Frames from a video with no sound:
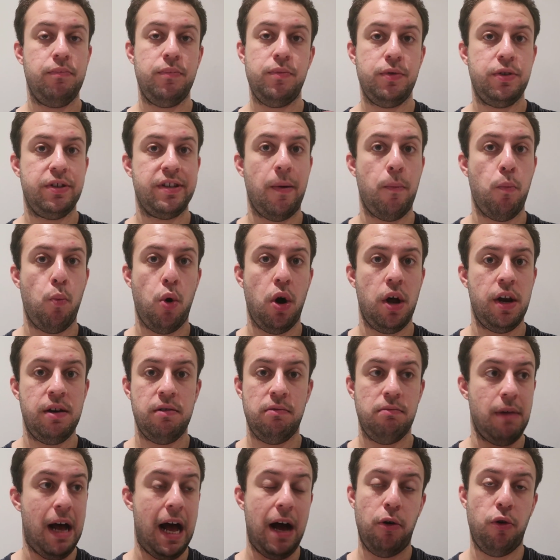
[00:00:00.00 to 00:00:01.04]

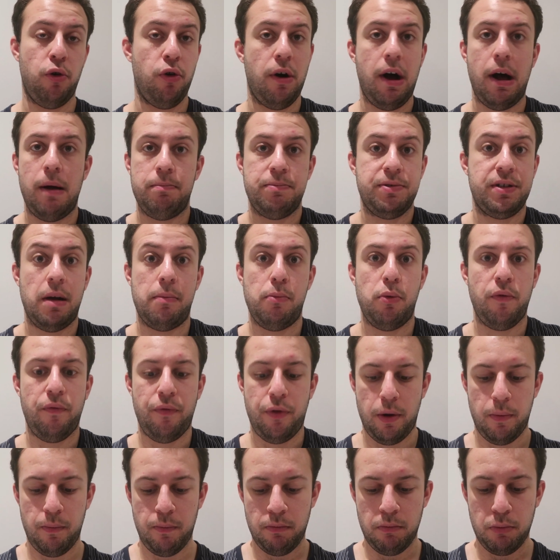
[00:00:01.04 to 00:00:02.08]
someone or some of
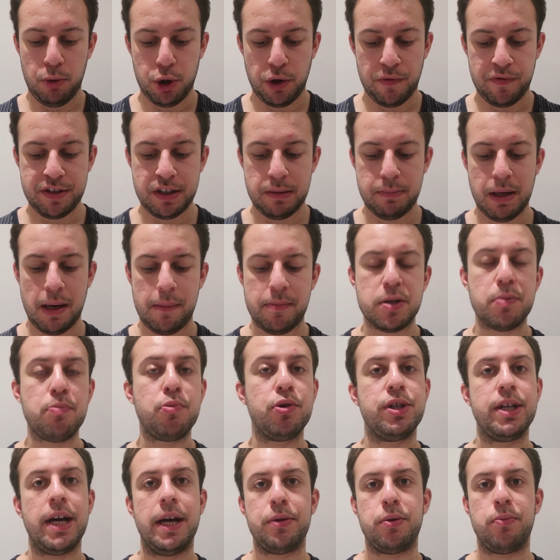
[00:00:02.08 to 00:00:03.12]
them would obviously be able to
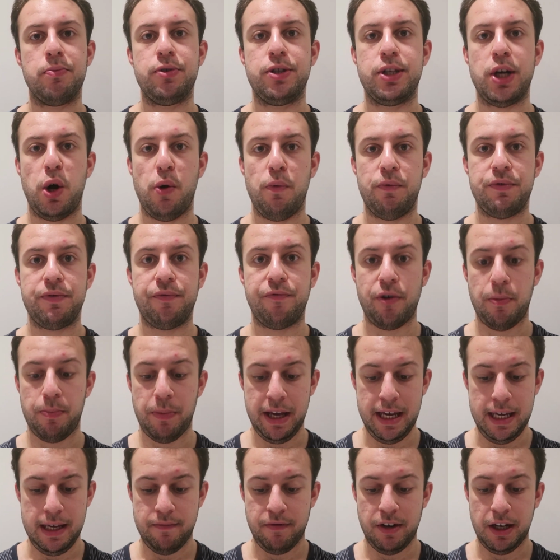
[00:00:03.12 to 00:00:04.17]
protect themselves from
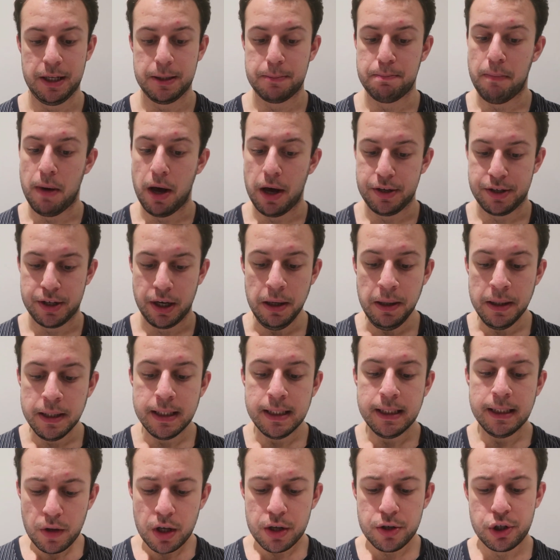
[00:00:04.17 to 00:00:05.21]
the evening's murder.
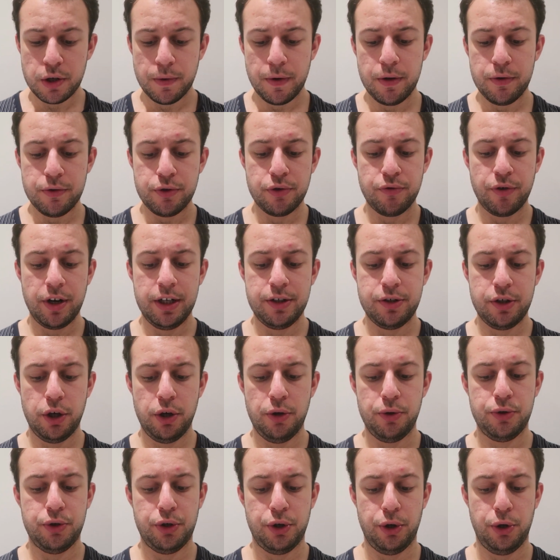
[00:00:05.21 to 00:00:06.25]
So it was
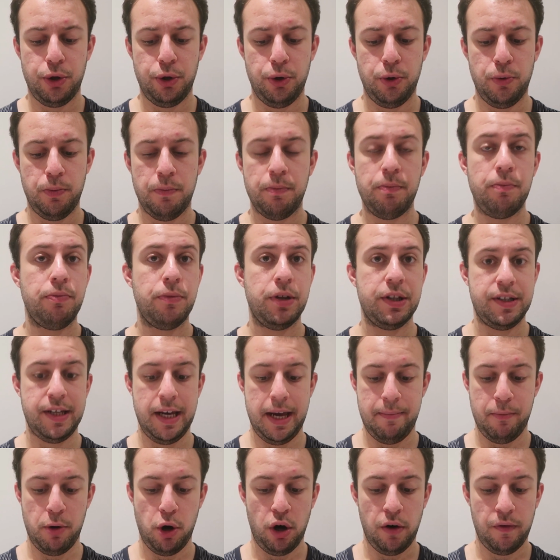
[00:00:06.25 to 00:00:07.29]
3-2 to the
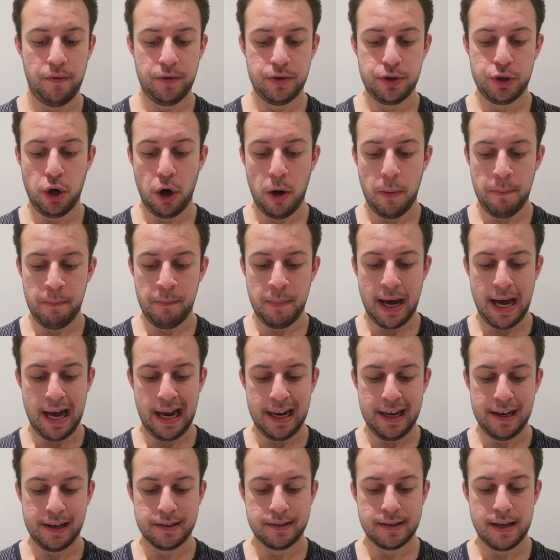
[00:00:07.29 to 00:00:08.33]
team of Tom,
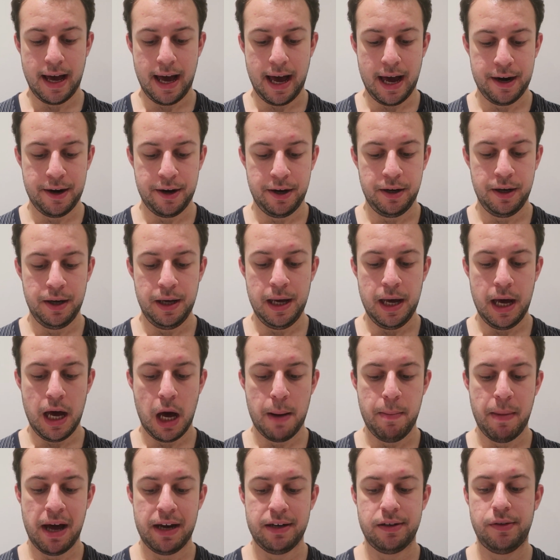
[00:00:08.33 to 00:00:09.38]
Alex, Hannah,
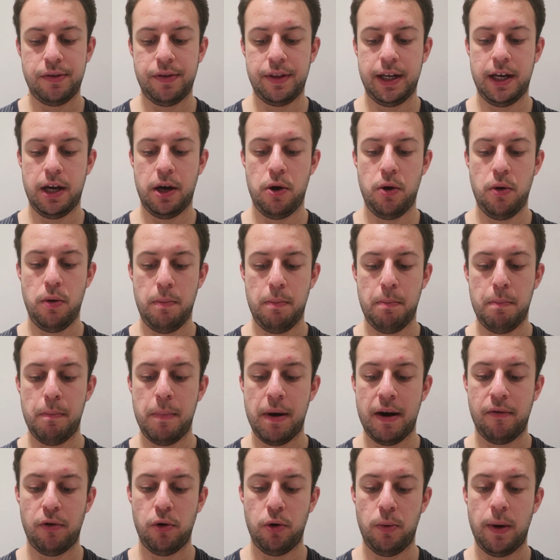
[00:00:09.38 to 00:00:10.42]
Amanda, Theo,
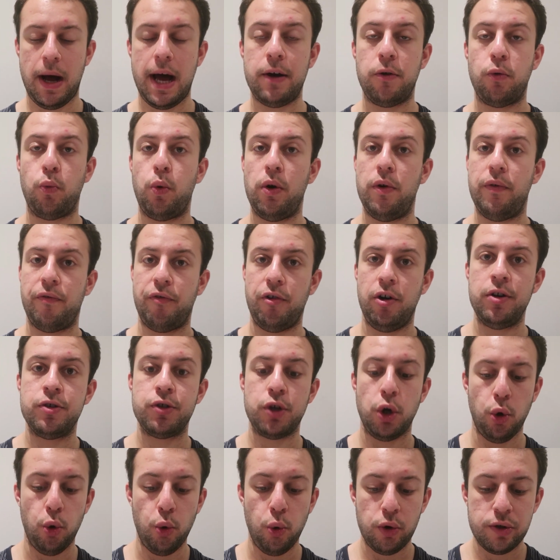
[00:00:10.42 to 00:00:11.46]
Meryl and Wilfred,
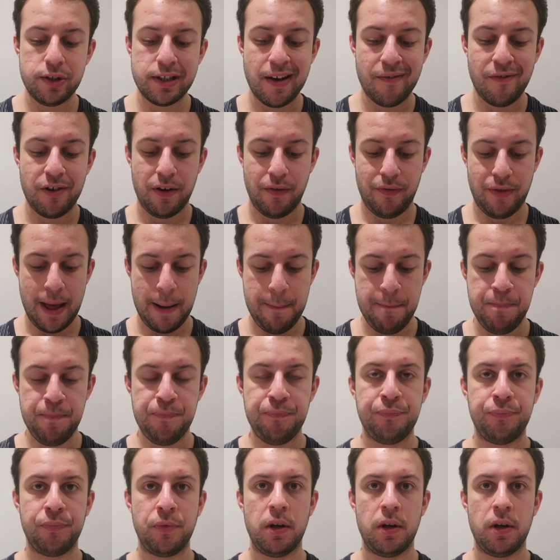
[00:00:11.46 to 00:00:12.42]
so all 7 of them